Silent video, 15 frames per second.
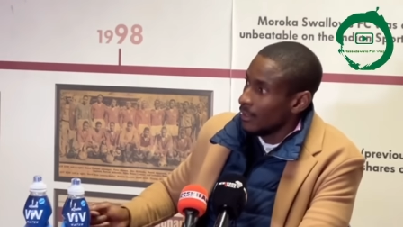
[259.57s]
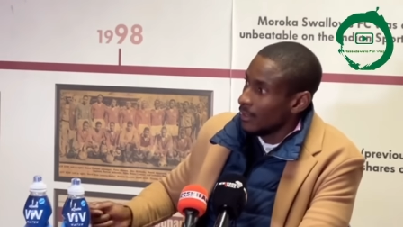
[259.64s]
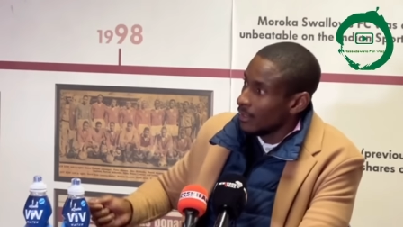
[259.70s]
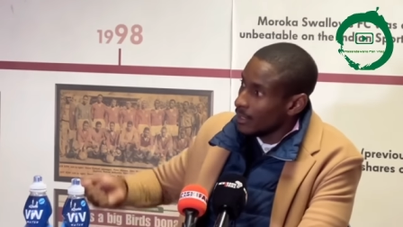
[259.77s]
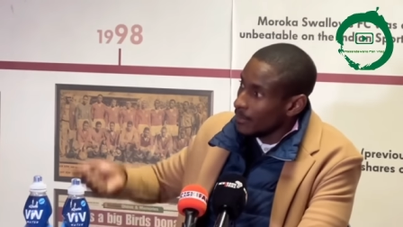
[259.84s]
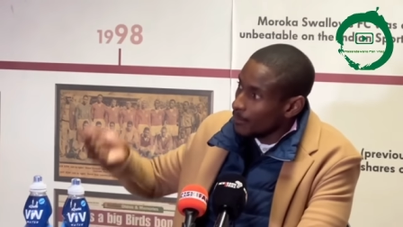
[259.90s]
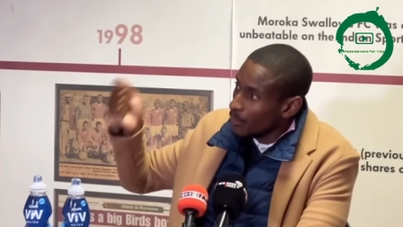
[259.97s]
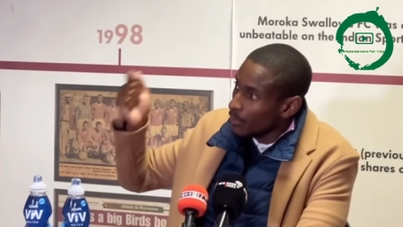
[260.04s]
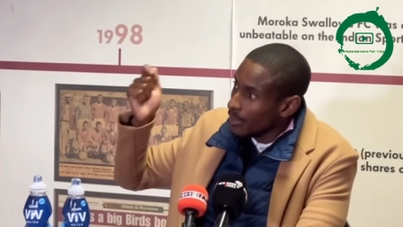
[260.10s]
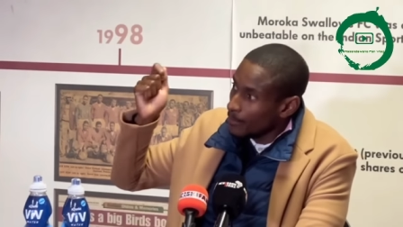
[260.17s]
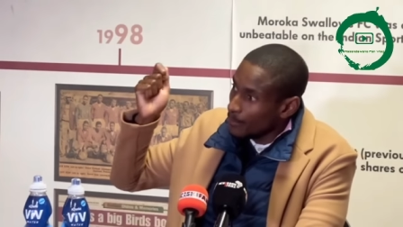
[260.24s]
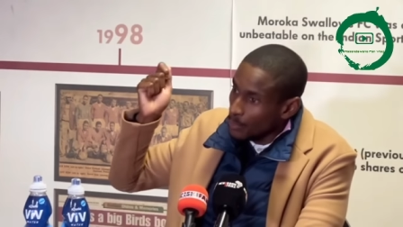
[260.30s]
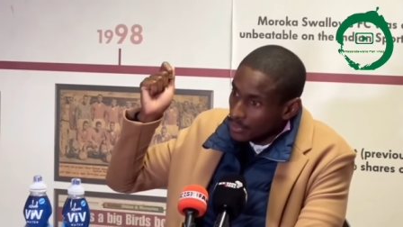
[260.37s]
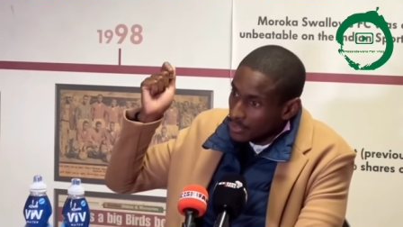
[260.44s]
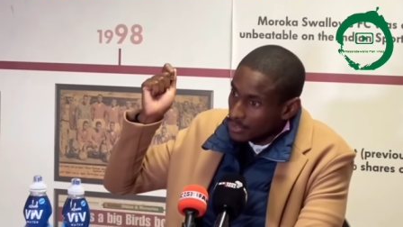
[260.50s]
he, he,
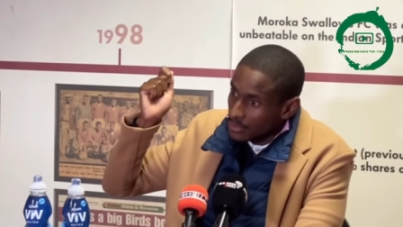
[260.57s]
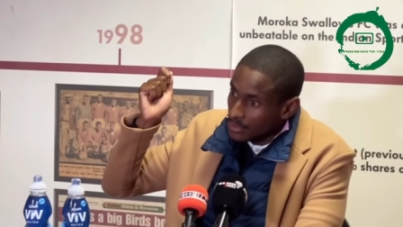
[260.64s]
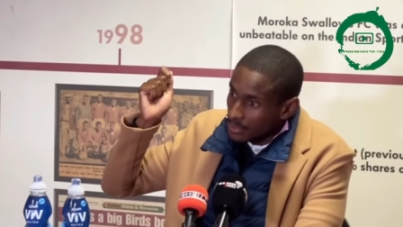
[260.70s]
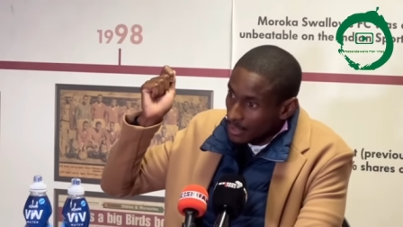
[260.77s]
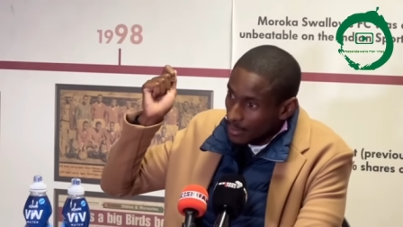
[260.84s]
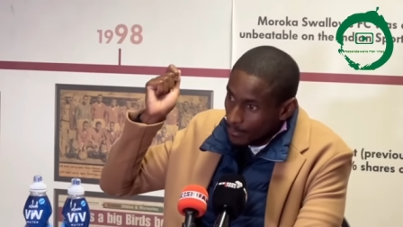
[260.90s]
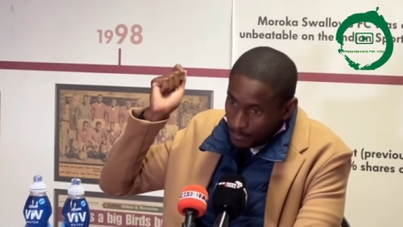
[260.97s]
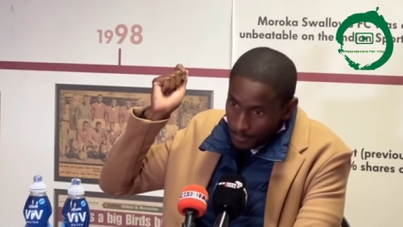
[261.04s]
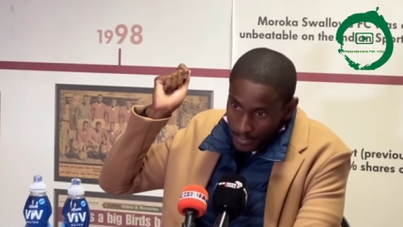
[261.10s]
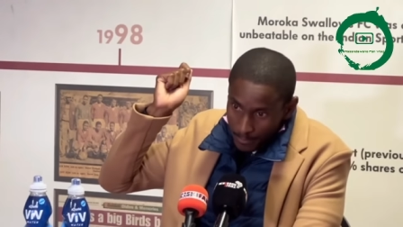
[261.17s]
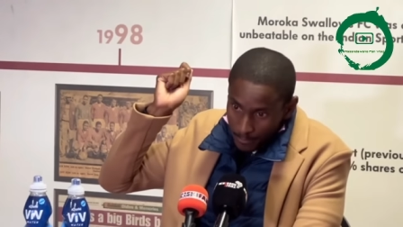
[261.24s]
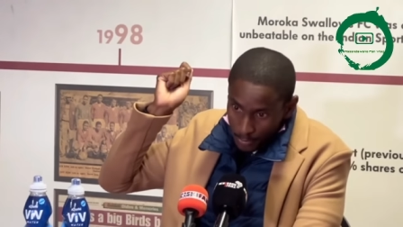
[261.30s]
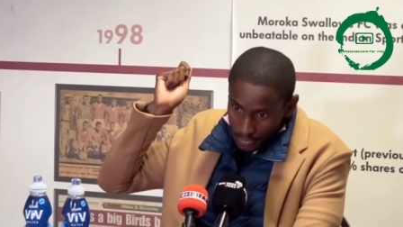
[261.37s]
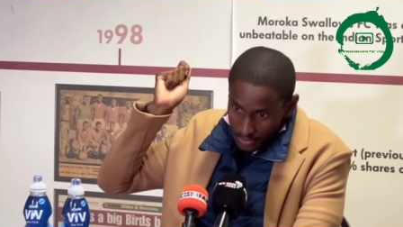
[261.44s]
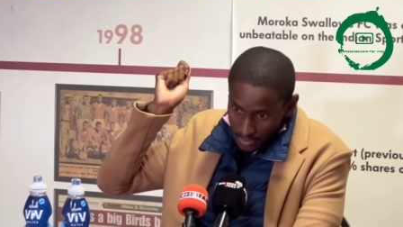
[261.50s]
puts, he, he
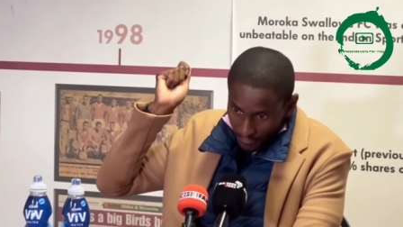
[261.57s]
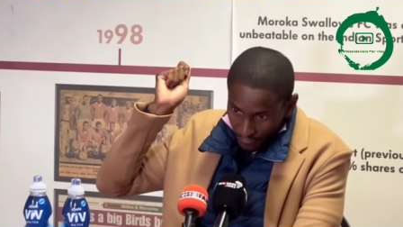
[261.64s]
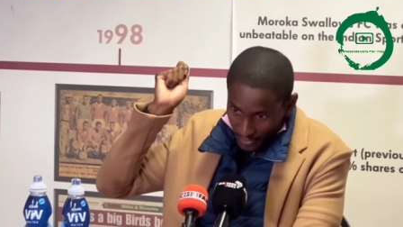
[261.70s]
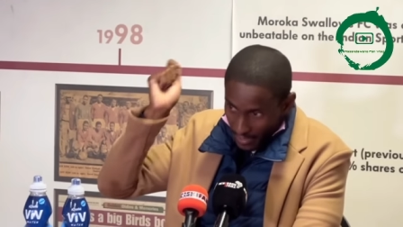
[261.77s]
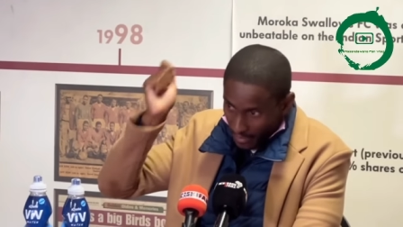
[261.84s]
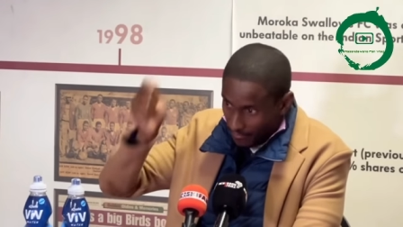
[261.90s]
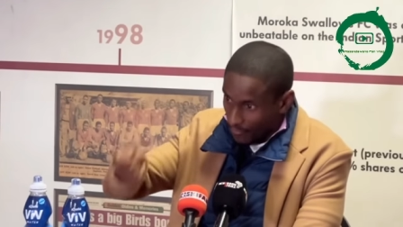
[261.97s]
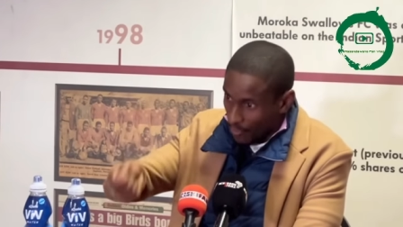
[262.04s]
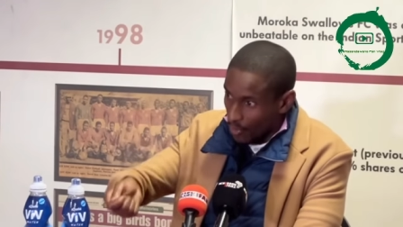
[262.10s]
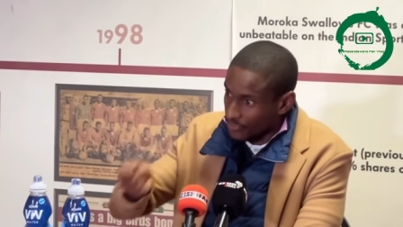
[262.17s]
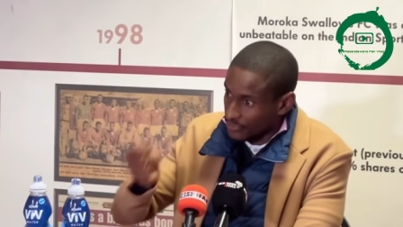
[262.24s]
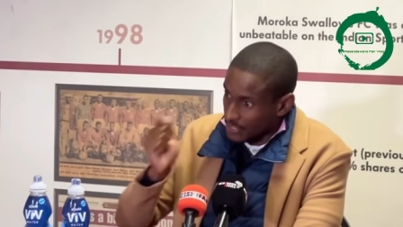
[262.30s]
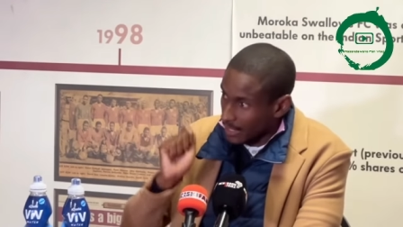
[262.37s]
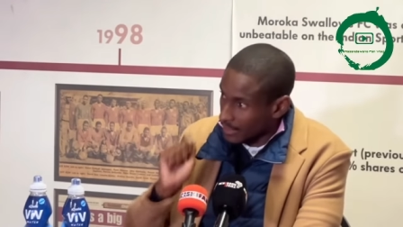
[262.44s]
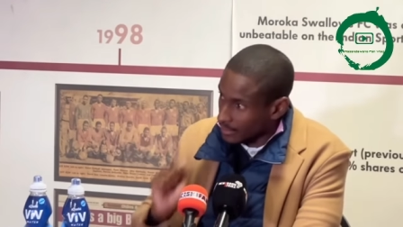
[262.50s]
puts the flag for offside.